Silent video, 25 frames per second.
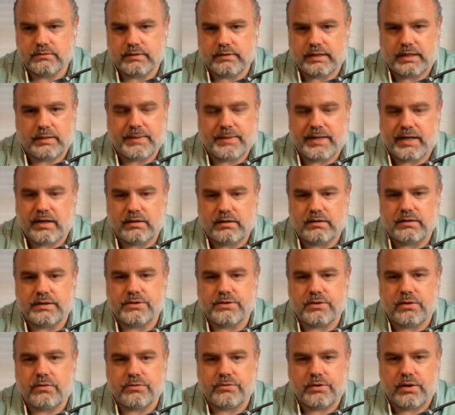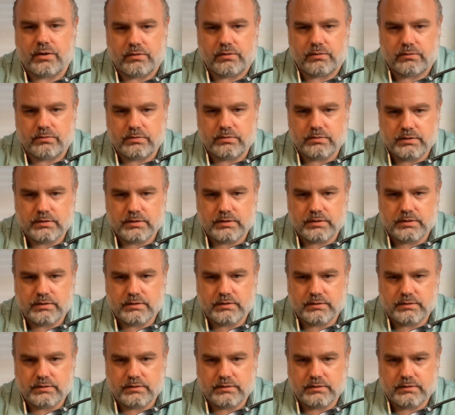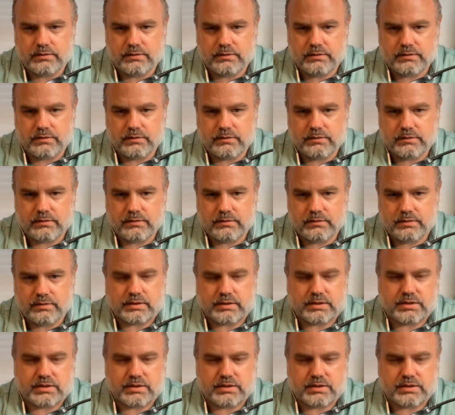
They apparently don't know that